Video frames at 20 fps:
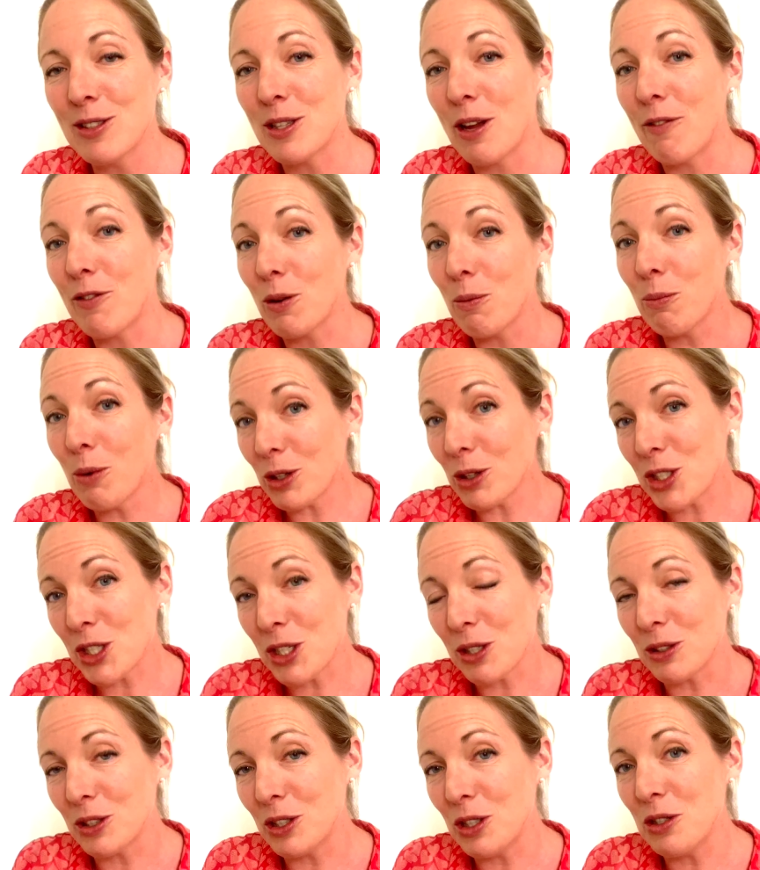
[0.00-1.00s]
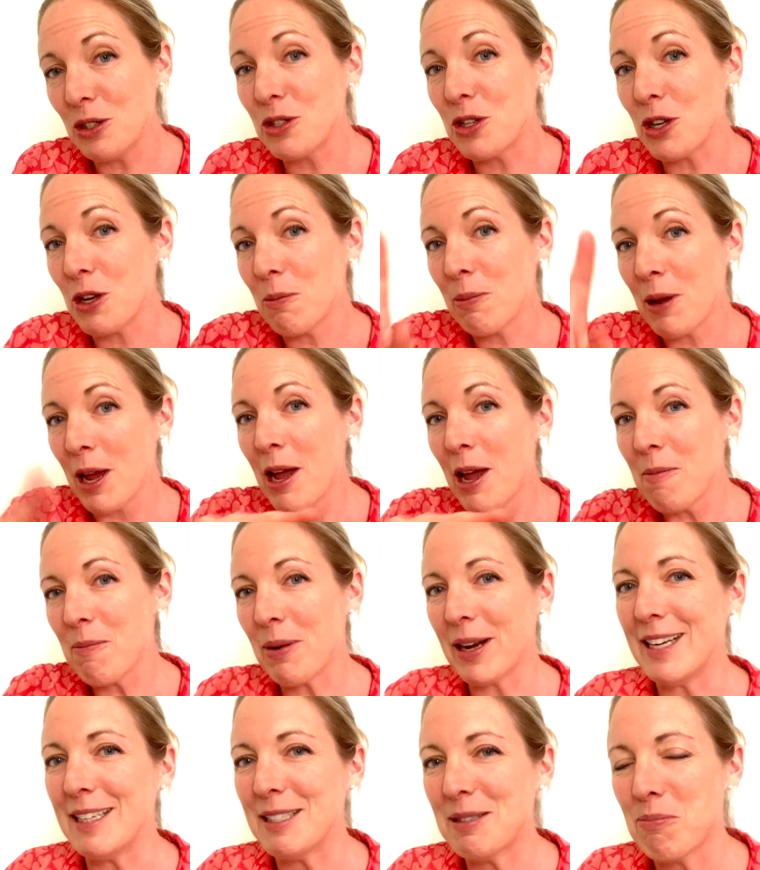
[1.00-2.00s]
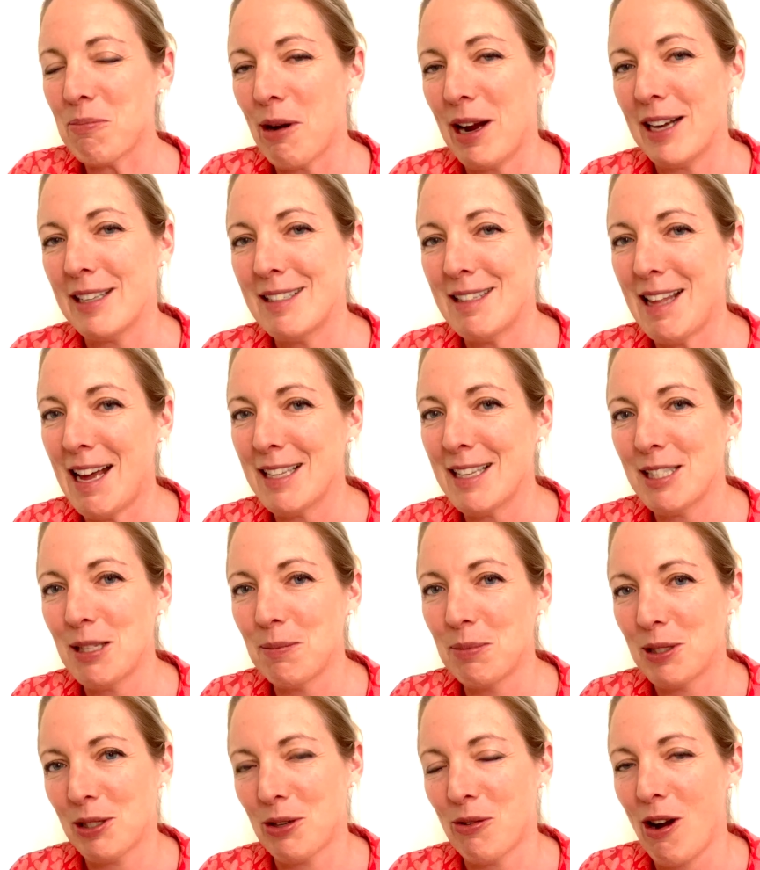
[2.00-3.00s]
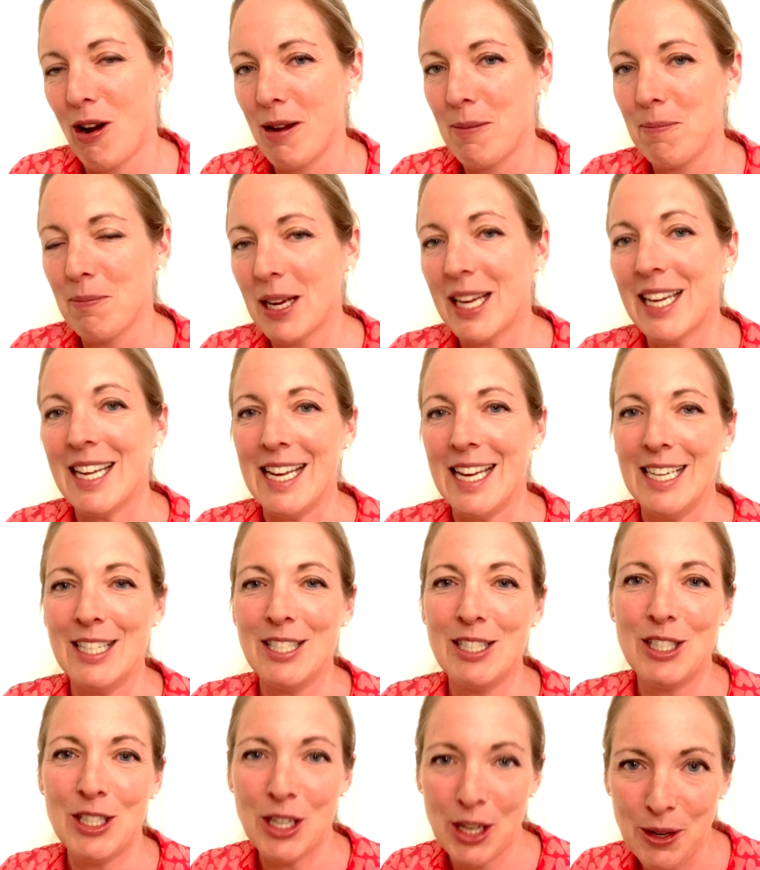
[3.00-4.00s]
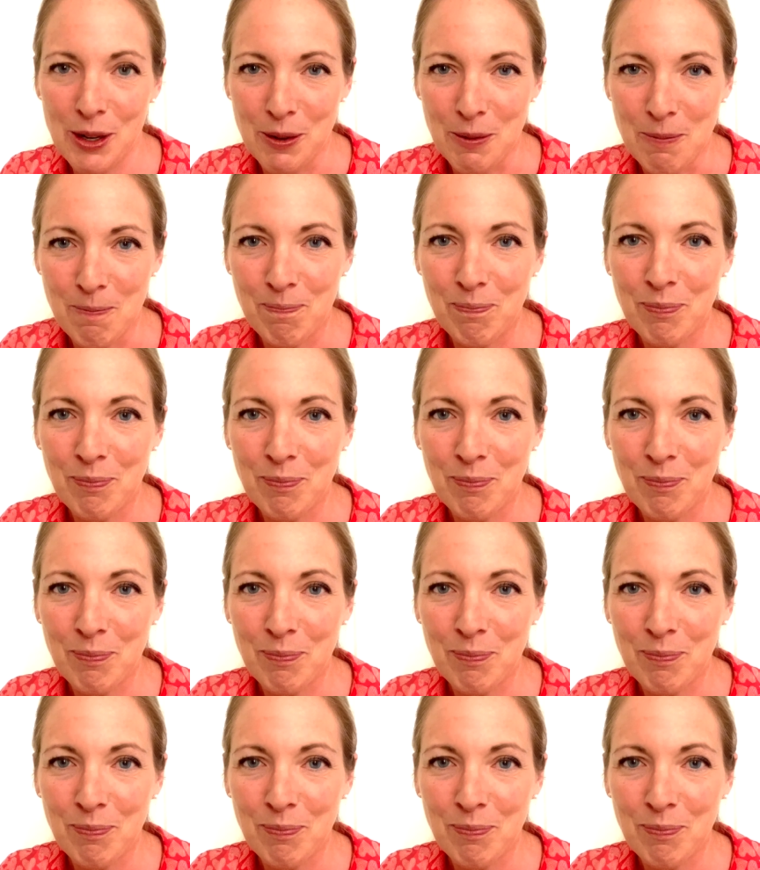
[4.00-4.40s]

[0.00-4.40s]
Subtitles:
So if you're watching on YouTube, please press that subscribe key too.